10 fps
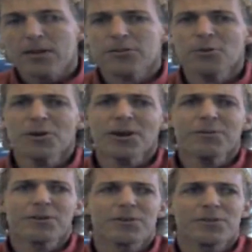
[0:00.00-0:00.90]
So what I
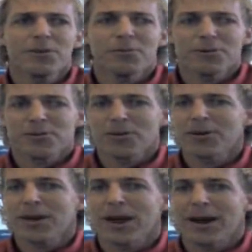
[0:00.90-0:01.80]
wanted to do was
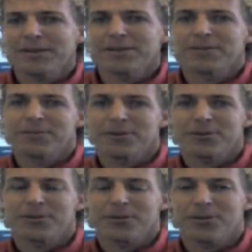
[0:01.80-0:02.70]
look at the
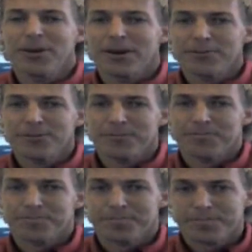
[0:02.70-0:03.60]
fiscal cliff
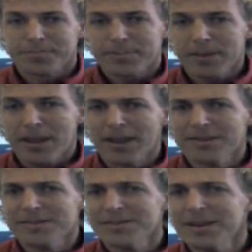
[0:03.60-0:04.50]

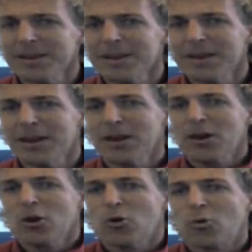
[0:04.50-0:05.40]
and see
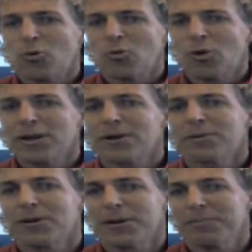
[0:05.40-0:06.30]
what it
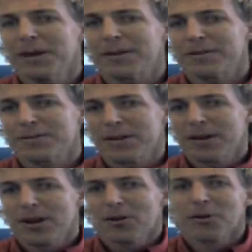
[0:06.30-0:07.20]
really means.
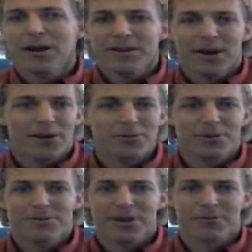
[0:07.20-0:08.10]
Right now, as
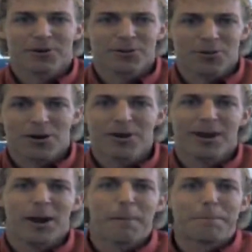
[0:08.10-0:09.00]
we say, we're
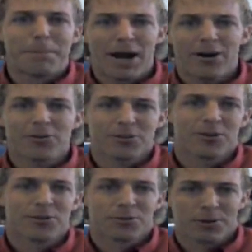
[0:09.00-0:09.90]
growing about
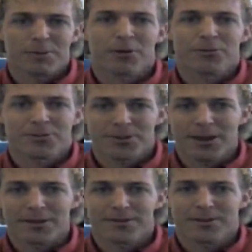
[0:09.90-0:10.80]

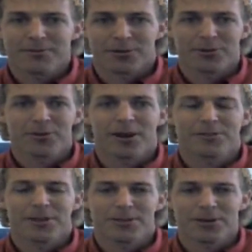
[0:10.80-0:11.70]
3% for
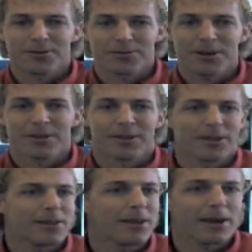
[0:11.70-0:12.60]
2013. The
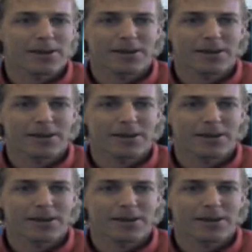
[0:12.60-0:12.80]
leading